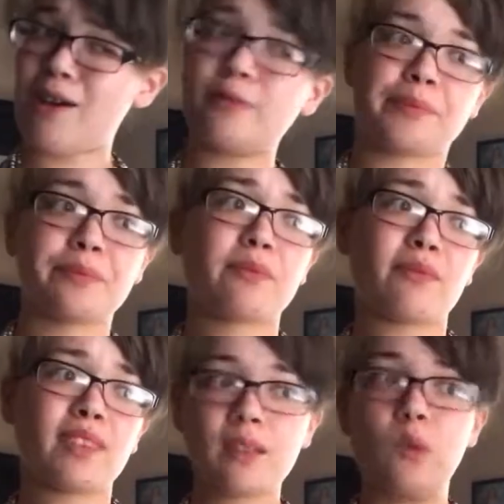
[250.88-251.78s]
out,
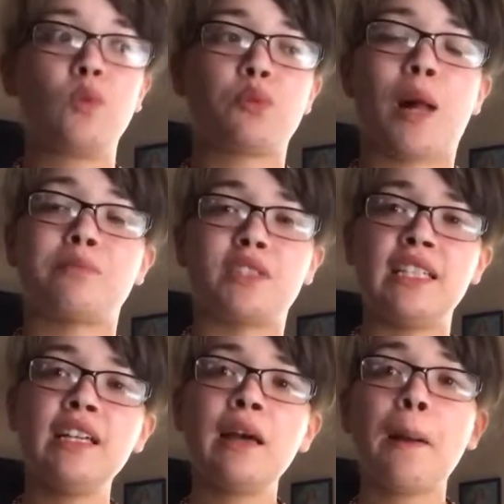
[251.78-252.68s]
which will
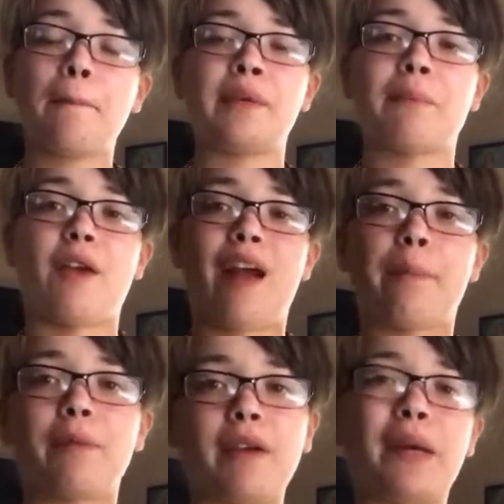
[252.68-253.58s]
probably be my
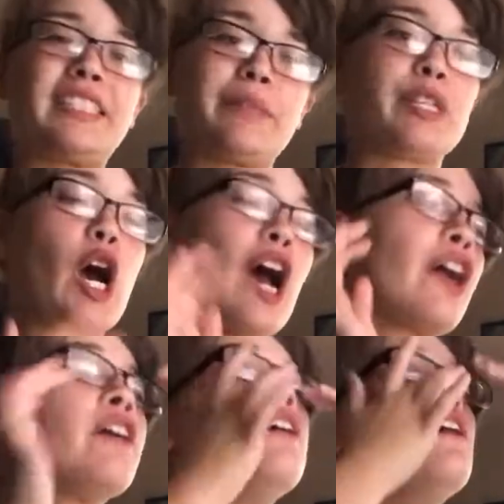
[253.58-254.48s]
wrap up and my T B
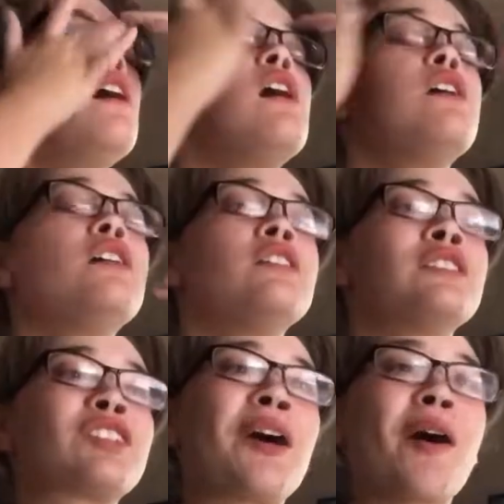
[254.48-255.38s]
R.
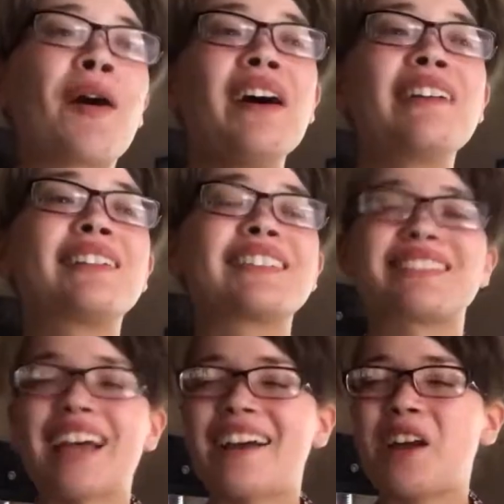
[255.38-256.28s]
So
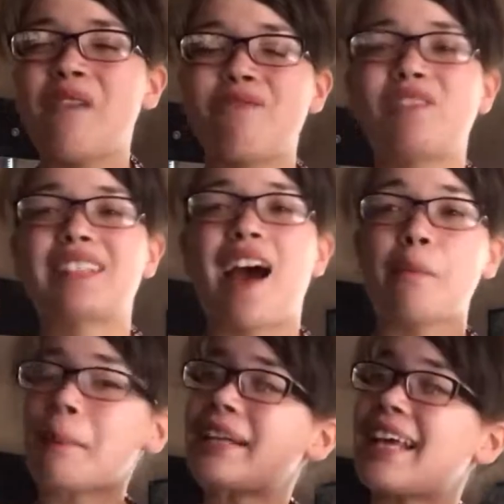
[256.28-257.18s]
I now post
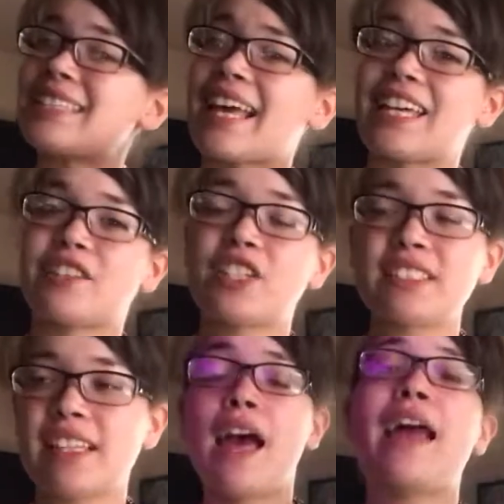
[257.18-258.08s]
on Mondays and
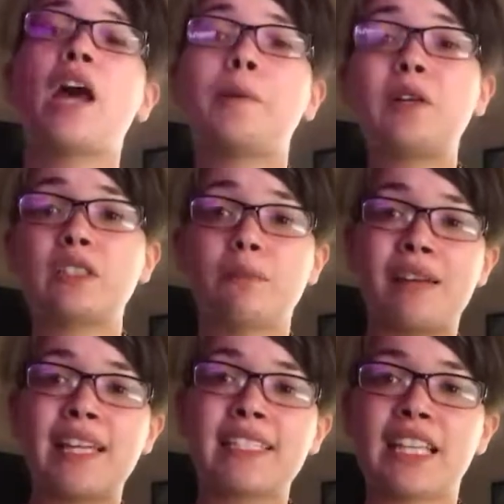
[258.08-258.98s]
Thursdays. I now post
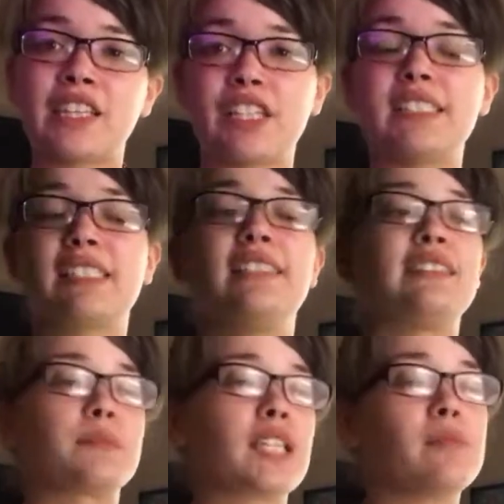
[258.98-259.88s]
Mondays and Thursdays,
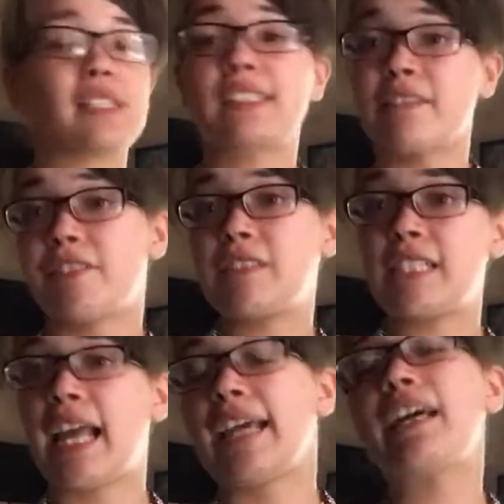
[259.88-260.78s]
sometimes at ten
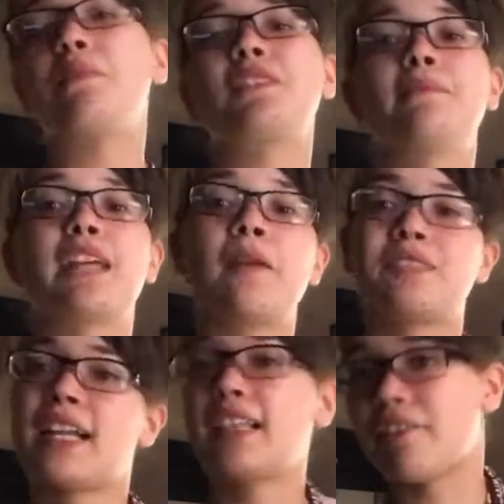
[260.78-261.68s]
fifteen A M, sometimes
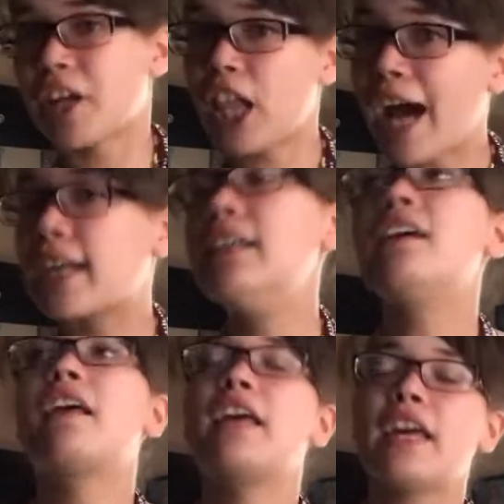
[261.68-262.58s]
at eleven o'clock
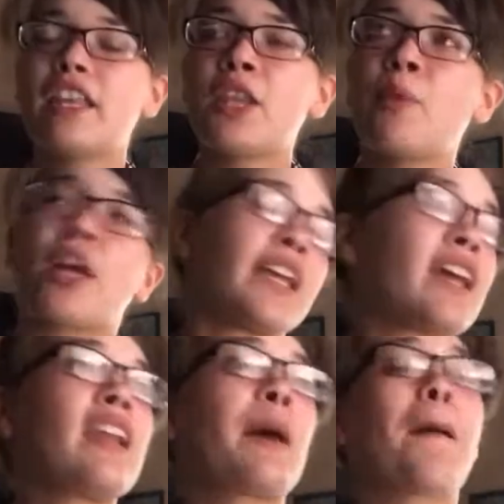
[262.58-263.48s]
in the
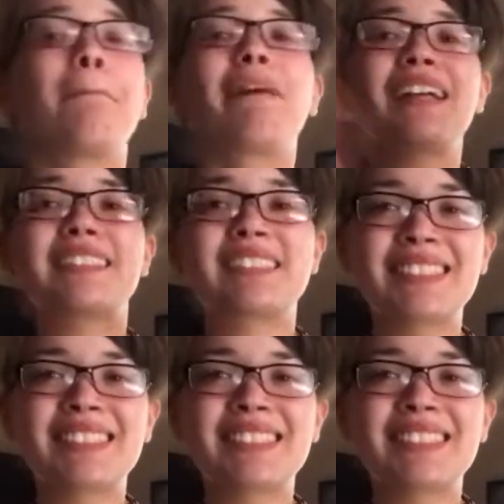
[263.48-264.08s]
morning. But